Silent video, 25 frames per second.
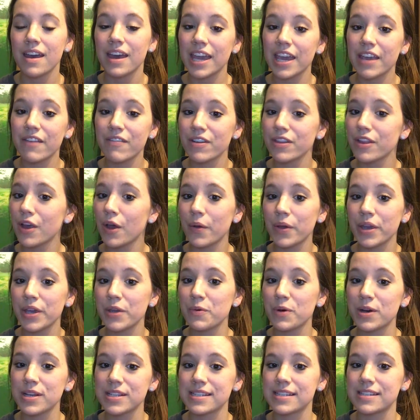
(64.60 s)
Even though he
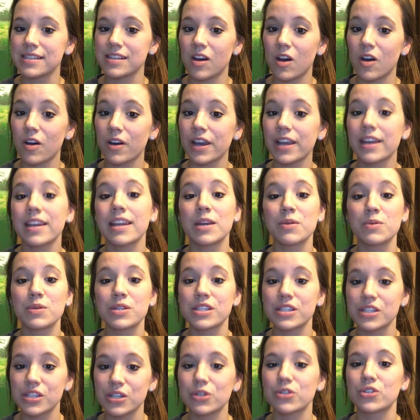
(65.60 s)
wasn't talking, he was
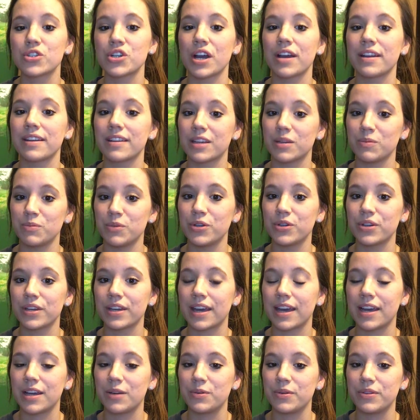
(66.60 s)
still trying to
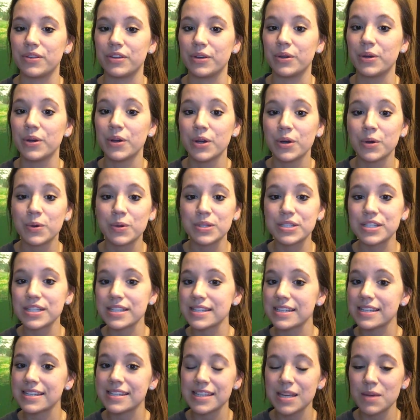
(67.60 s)
communicate with you, which is
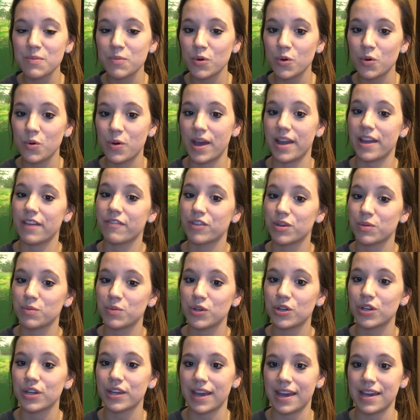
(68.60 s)
a simple way of
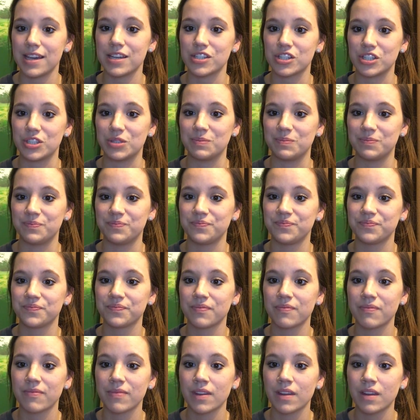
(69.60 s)
communication.
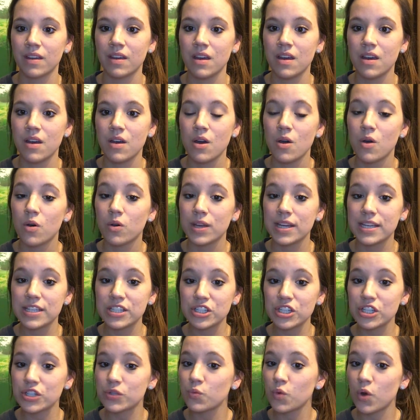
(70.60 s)
It's
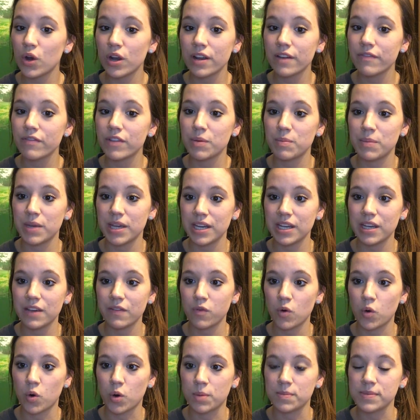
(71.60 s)
just one of the many
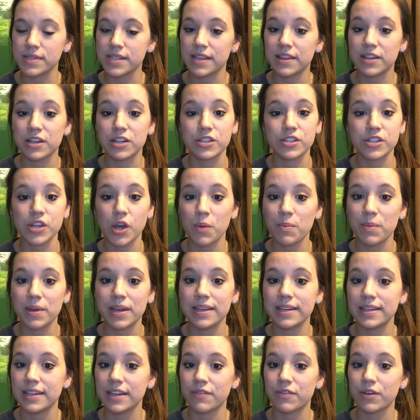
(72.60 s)
forms, and there's so
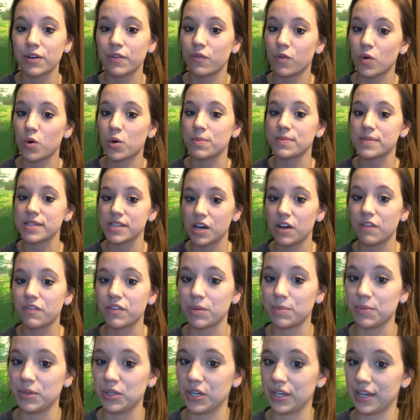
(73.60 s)
many different forms of
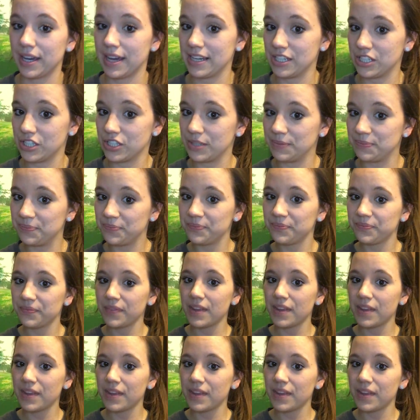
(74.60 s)
communication.